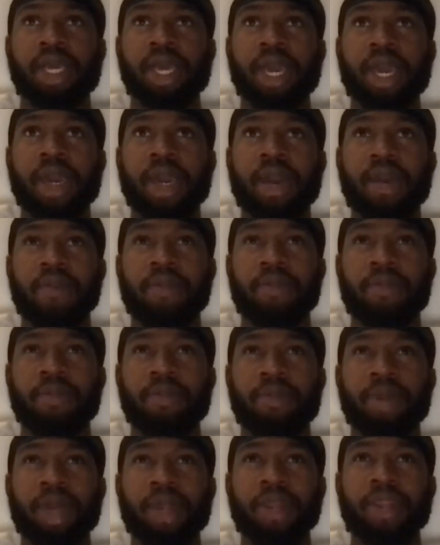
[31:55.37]

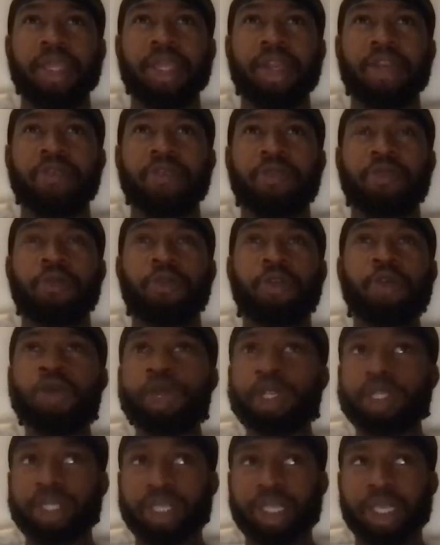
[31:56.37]
I think the
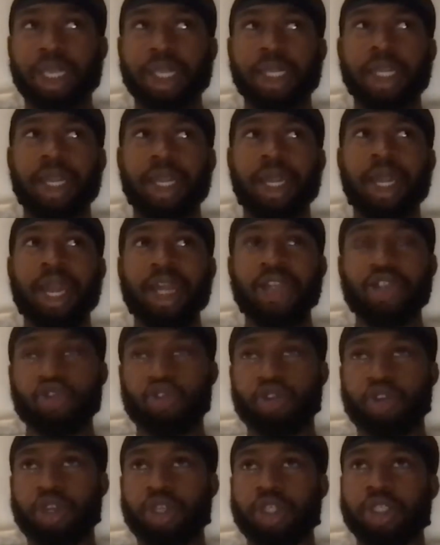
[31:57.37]
fluency and the
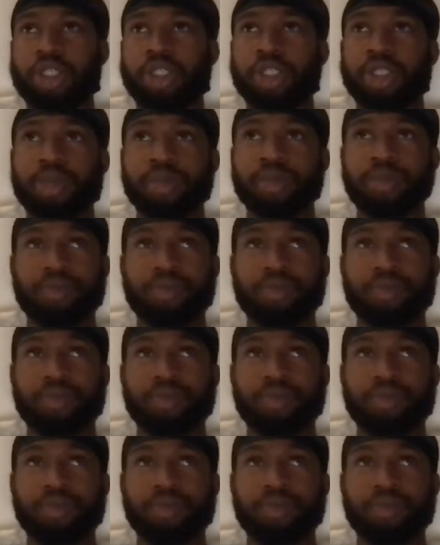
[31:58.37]
naturalness